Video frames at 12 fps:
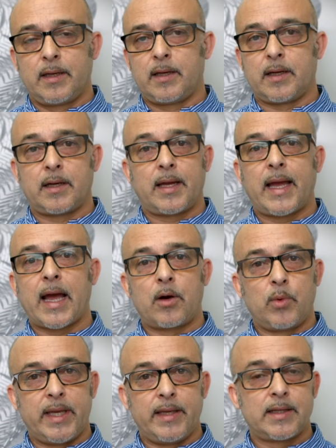how
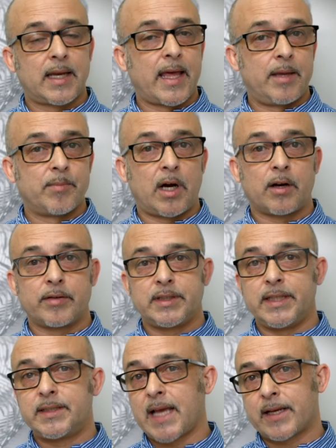we claim
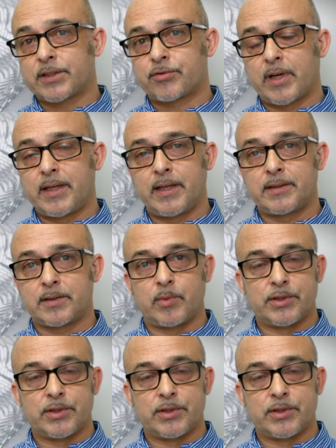R&D tax credits,